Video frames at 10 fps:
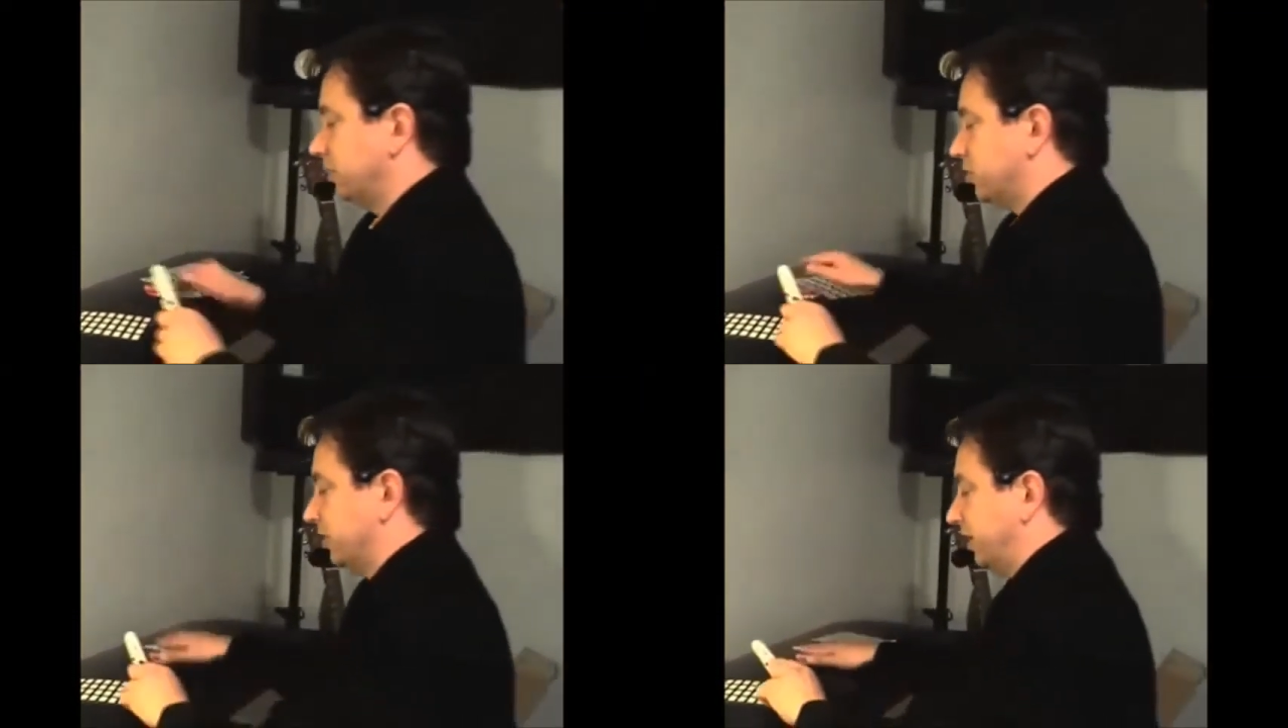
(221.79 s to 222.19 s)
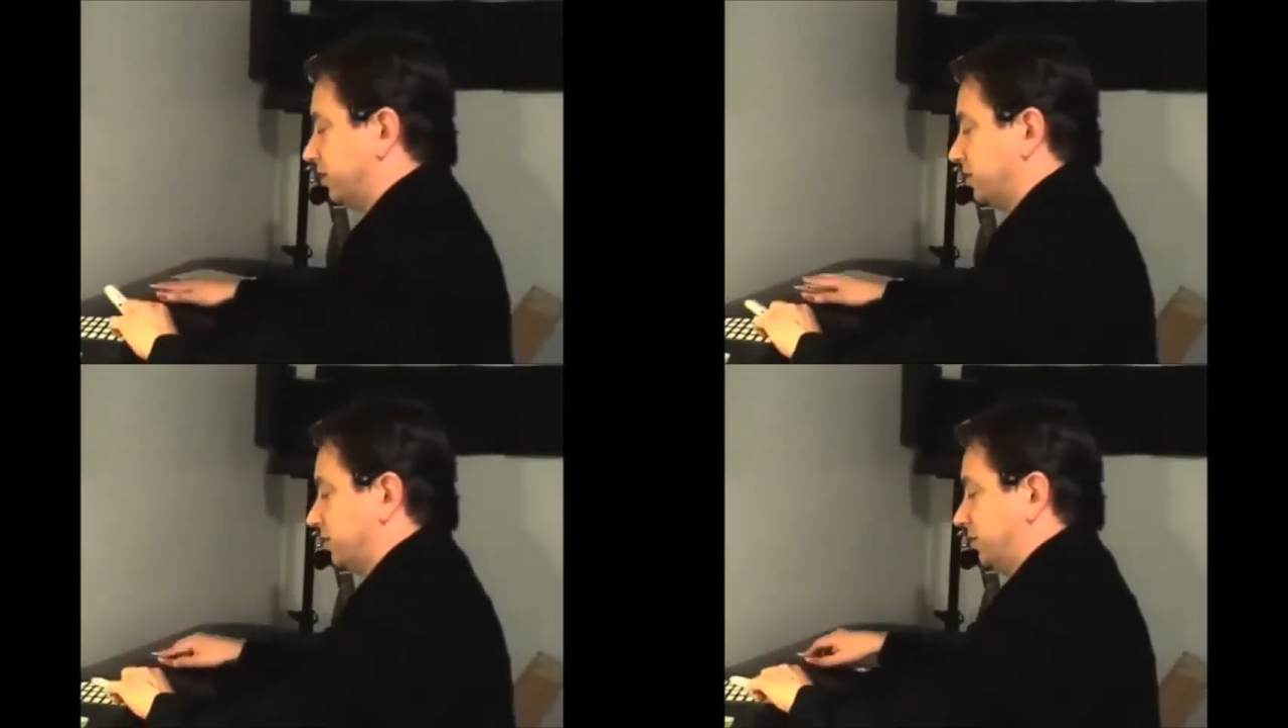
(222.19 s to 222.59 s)
So
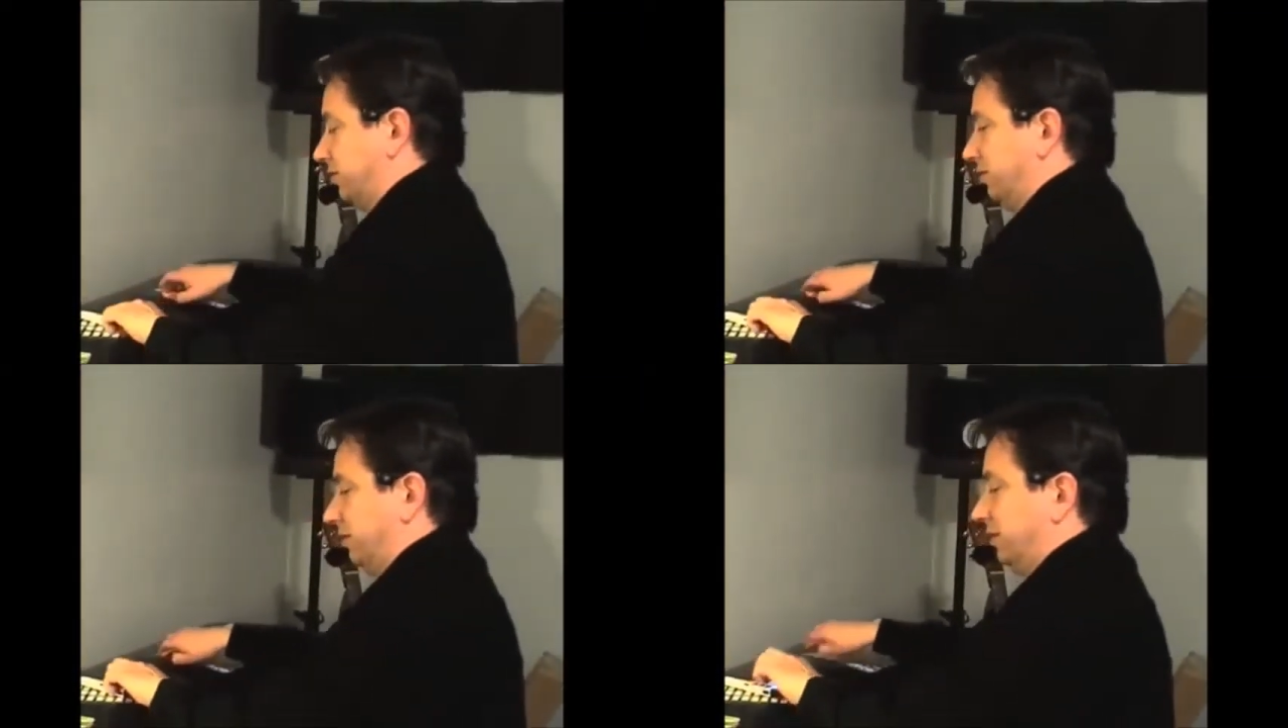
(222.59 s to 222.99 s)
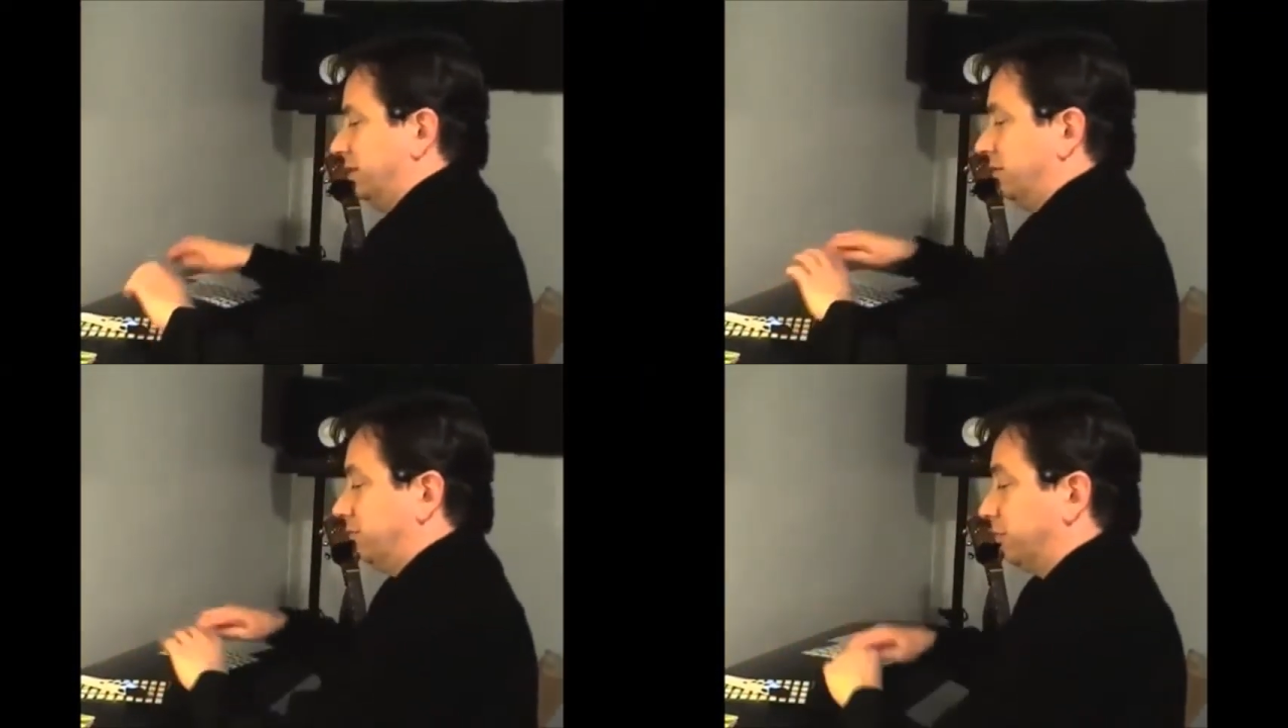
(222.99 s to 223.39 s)
next,
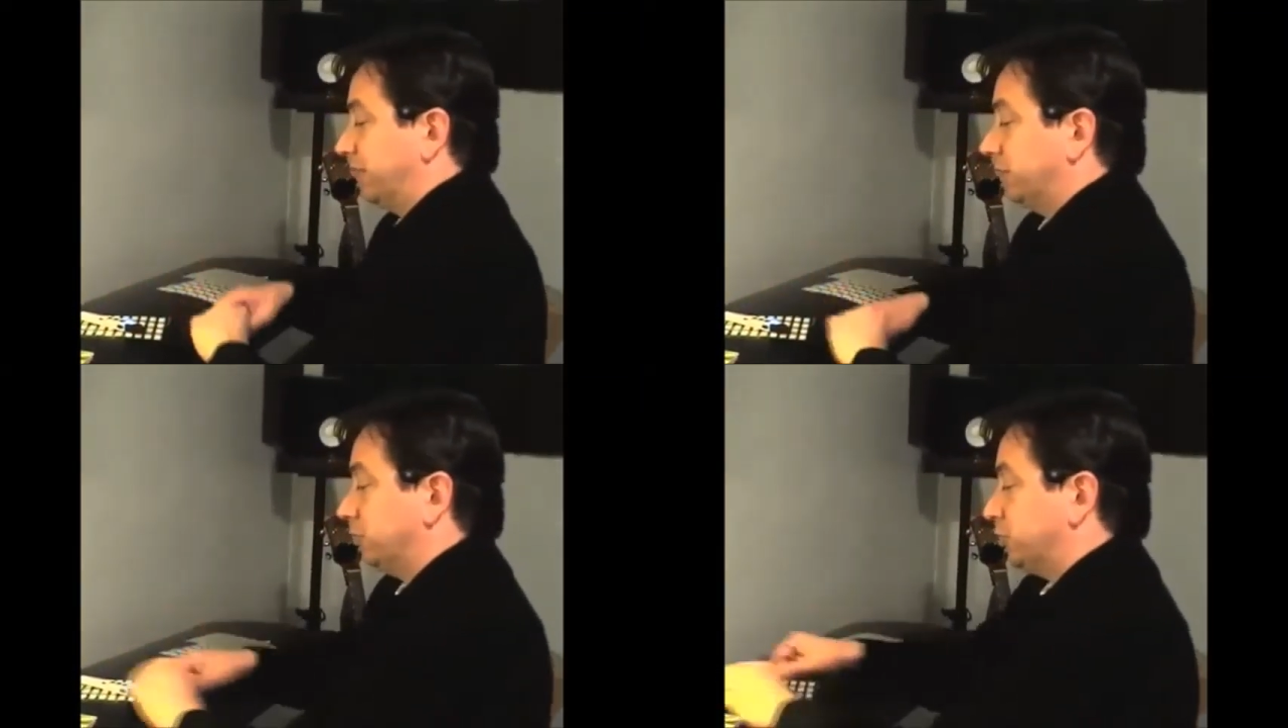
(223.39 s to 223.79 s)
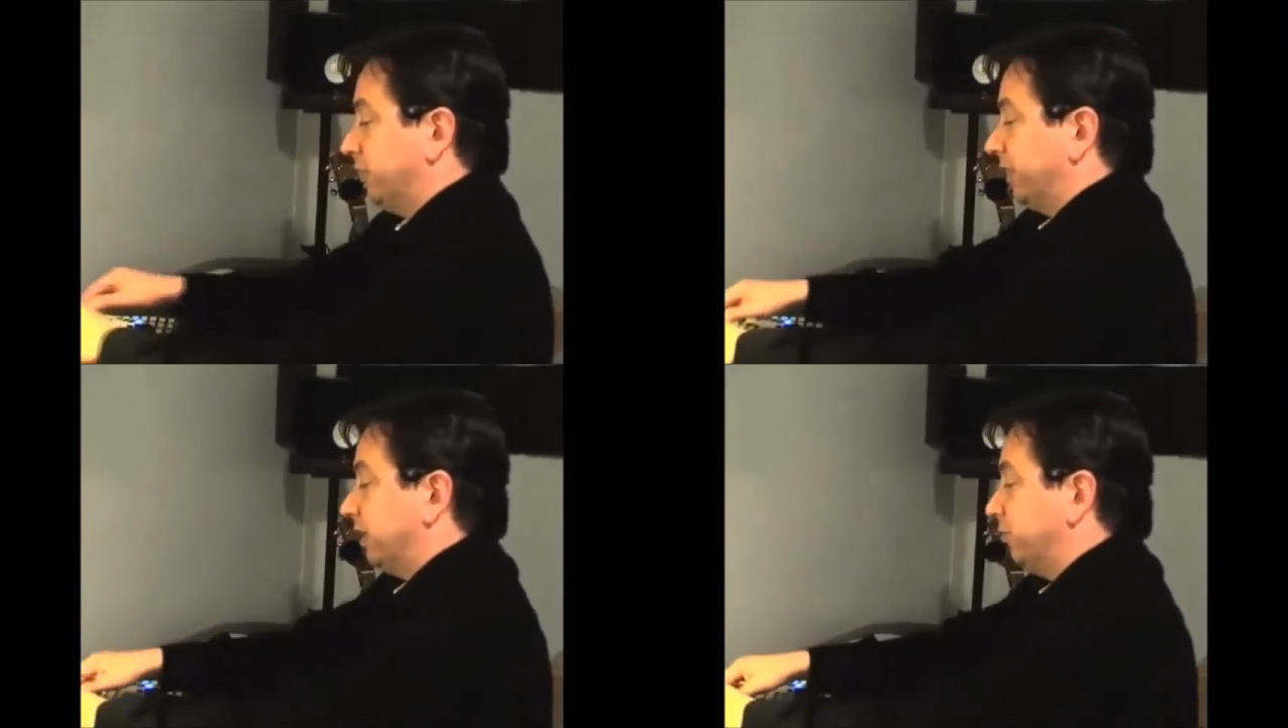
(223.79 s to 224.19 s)
for my little trick,